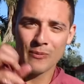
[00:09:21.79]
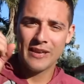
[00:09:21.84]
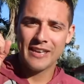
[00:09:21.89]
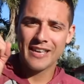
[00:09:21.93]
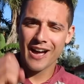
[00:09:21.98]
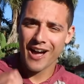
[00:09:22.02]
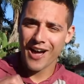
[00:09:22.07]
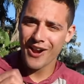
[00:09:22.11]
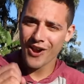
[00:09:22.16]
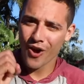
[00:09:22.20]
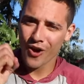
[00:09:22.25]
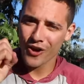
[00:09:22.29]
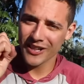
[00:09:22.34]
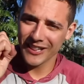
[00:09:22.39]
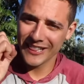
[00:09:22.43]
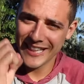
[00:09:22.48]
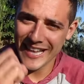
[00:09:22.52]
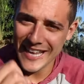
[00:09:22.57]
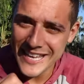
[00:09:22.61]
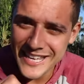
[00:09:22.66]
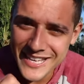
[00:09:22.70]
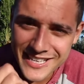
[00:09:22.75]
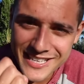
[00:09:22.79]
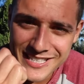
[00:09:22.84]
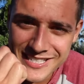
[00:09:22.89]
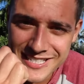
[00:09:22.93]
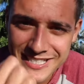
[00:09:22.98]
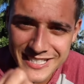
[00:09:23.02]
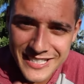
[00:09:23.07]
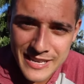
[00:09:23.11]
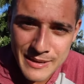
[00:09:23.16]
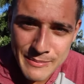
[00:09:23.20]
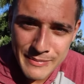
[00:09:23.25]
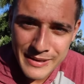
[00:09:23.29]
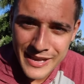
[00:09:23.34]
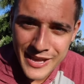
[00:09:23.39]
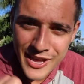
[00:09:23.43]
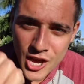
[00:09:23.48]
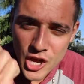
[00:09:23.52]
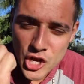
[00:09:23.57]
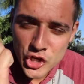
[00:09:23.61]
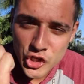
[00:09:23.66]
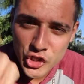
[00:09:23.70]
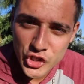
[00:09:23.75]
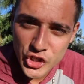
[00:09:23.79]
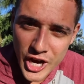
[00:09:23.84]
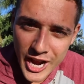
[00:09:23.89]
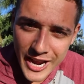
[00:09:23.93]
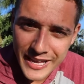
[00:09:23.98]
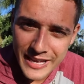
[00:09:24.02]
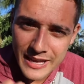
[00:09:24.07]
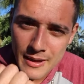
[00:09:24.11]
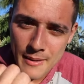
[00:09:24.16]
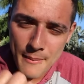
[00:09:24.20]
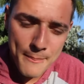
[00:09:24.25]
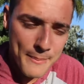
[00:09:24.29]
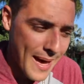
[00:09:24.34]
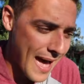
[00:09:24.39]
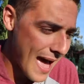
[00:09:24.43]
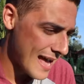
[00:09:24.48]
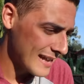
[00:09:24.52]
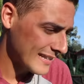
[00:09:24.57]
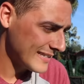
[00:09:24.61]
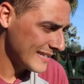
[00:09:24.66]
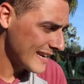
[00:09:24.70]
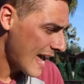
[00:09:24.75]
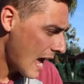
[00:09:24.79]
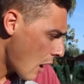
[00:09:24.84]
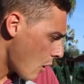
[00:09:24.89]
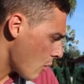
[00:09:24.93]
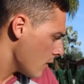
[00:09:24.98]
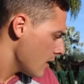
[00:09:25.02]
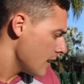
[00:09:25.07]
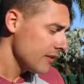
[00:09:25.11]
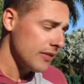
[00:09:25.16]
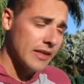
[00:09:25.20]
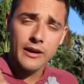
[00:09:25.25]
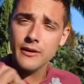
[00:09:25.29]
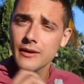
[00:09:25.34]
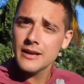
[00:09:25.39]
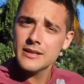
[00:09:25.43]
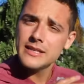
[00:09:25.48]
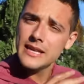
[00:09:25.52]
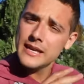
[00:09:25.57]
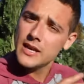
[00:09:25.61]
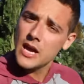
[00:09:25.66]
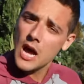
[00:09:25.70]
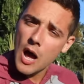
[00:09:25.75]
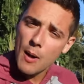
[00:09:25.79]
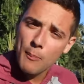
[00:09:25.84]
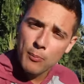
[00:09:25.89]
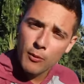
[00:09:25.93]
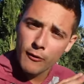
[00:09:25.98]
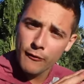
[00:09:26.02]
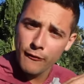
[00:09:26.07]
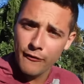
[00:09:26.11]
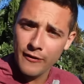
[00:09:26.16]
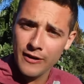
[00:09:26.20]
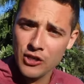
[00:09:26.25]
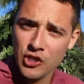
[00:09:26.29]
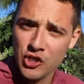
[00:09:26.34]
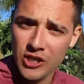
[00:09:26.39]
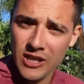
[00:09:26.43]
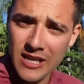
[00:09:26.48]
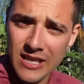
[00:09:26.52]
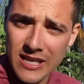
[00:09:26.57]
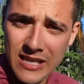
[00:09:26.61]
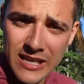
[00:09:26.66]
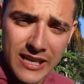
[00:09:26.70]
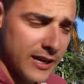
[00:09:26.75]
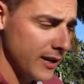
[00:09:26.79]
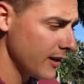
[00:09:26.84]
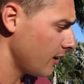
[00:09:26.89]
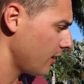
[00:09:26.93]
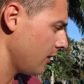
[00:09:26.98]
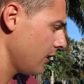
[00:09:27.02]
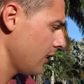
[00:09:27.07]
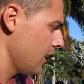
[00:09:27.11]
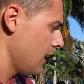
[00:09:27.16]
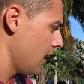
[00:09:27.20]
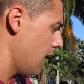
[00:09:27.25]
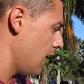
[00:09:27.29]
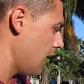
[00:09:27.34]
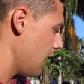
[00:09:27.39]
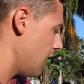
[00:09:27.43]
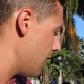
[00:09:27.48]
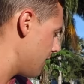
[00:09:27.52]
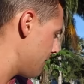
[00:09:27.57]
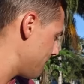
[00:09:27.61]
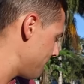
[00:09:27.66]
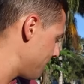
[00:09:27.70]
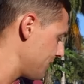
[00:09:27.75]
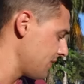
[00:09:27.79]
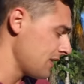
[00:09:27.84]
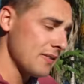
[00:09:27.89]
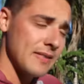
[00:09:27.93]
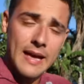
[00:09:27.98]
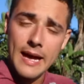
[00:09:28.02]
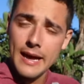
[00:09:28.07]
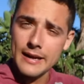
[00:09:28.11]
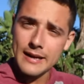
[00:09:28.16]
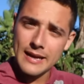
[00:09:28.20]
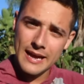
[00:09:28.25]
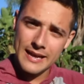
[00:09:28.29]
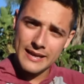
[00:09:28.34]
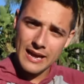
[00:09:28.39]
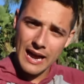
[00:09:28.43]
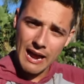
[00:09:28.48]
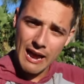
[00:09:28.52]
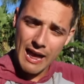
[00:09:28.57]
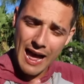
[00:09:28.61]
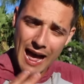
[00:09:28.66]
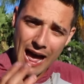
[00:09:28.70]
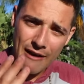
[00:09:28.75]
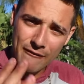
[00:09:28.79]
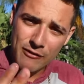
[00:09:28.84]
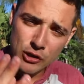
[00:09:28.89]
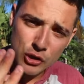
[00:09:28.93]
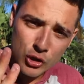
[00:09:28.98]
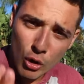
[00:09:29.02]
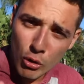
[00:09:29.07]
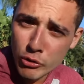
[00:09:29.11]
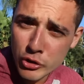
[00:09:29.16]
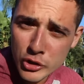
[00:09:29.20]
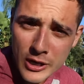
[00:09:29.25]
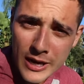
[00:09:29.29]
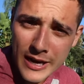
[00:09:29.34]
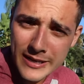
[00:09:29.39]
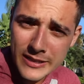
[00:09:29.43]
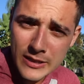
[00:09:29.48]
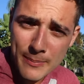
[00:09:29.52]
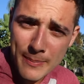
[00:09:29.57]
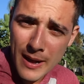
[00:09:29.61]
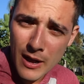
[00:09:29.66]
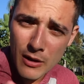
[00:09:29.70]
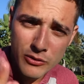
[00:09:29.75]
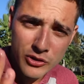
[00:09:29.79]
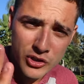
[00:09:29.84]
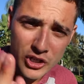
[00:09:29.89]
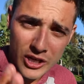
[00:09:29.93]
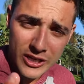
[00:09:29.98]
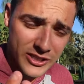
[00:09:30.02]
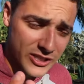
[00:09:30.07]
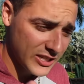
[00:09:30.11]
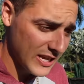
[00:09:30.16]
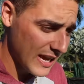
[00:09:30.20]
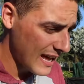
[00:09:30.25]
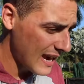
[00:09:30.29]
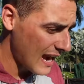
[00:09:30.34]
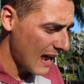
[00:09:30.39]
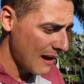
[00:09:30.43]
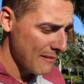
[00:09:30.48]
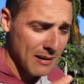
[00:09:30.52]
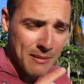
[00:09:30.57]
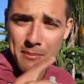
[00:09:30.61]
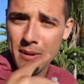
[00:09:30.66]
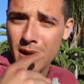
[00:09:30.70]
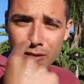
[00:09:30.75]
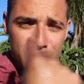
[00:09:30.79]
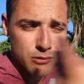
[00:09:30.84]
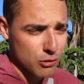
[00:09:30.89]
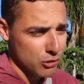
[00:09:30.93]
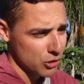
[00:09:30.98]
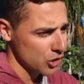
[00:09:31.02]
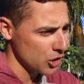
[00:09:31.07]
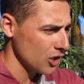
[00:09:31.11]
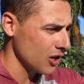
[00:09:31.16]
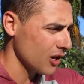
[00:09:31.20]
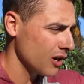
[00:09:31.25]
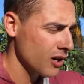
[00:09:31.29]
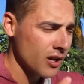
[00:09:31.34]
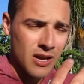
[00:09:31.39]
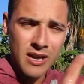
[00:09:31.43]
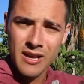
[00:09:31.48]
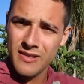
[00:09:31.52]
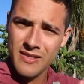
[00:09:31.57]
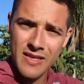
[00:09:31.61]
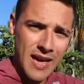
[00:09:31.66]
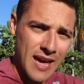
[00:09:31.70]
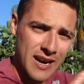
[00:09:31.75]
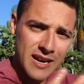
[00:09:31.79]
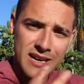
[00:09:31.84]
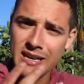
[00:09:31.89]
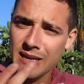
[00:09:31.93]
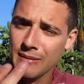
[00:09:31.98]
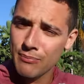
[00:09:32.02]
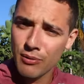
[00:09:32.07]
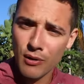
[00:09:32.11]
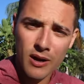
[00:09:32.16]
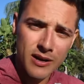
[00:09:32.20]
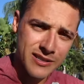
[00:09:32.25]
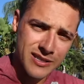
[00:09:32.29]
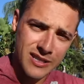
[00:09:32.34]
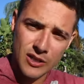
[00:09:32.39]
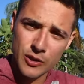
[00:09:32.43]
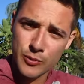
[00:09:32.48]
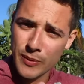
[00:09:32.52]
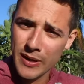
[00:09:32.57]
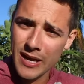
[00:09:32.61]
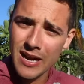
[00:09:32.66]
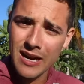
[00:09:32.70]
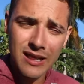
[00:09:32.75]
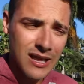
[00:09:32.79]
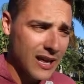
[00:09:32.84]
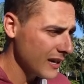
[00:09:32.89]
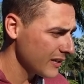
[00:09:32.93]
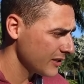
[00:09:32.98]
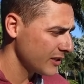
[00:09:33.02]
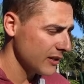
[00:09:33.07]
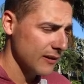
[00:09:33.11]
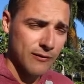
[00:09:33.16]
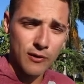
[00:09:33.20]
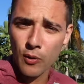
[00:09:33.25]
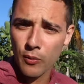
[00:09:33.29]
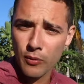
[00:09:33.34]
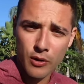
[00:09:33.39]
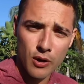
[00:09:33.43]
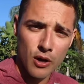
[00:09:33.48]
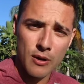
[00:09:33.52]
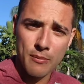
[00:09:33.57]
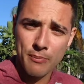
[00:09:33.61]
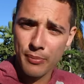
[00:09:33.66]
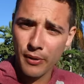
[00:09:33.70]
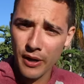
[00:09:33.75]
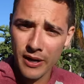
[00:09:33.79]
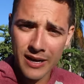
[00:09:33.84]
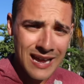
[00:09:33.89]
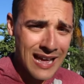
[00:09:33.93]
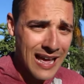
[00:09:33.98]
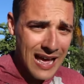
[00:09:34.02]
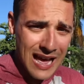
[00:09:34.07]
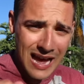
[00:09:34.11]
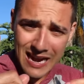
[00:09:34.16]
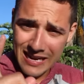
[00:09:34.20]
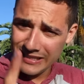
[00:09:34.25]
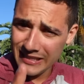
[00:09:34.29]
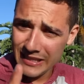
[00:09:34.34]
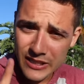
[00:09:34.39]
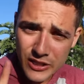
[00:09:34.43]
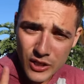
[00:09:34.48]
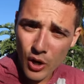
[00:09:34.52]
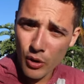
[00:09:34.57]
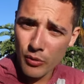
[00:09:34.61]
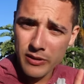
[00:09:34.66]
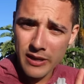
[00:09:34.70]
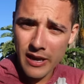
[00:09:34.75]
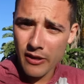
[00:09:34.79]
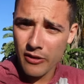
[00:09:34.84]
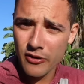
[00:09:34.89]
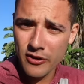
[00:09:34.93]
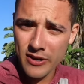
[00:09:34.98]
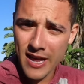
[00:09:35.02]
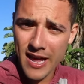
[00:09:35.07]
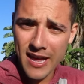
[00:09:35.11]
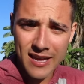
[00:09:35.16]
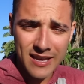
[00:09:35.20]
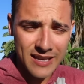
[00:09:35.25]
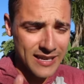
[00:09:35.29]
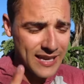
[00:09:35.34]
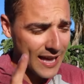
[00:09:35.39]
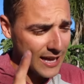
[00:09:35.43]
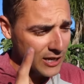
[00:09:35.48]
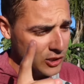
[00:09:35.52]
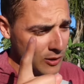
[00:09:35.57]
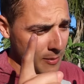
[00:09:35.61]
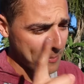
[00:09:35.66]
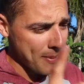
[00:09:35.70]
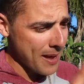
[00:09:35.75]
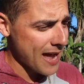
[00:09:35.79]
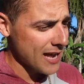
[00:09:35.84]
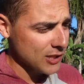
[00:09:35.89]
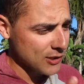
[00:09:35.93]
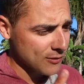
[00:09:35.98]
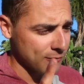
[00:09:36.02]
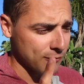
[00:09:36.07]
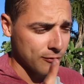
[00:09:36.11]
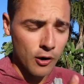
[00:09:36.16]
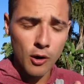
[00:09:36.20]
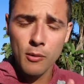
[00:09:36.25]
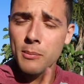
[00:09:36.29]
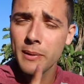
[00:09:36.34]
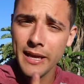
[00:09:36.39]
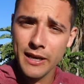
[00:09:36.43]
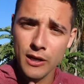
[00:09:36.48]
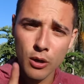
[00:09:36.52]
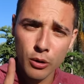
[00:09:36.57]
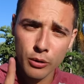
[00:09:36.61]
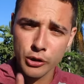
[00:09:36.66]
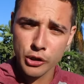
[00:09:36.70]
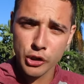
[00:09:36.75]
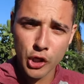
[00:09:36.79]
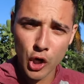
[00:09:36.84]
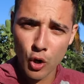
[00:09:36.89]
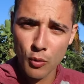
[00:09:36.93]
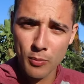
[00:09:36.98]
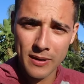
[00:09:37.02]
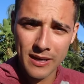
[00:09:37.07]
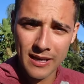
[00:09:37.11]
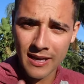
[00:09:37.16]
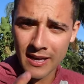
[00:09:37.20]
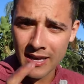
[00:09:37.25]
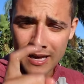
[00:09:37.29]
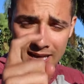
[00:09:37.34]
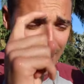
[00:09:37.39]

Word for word: we got our Lake Kissimmee giant bass. Now, there is a couple fish in here um, that I, I, haven't told you guys about just yet. I, I'm not too sure the editing process. We got a lot of stuff going on, but I did go the other day and catch a bass from Lake Okeechobee